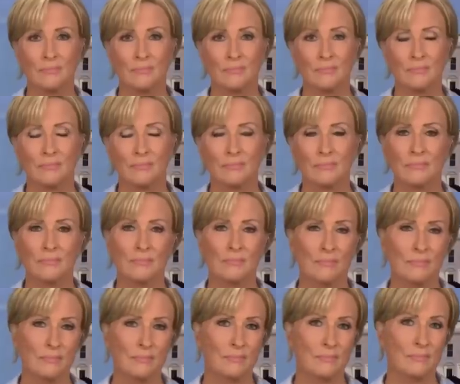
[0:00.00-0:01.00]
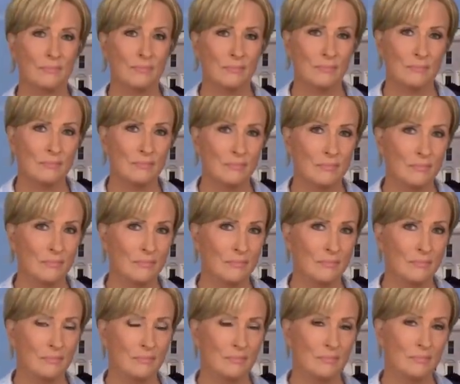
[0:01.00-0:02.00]

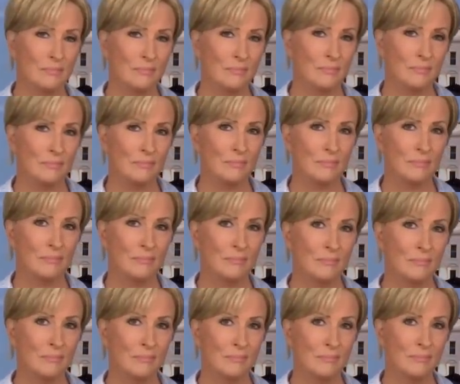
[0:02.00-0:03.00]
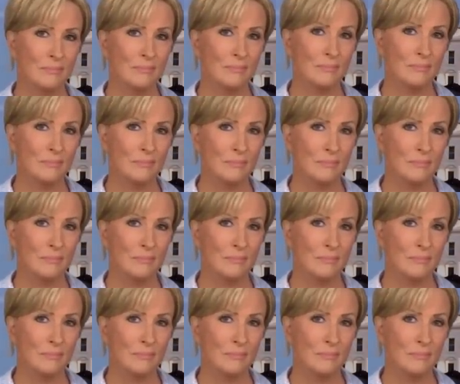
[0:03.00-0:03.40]
No words are spoken by the person on screen.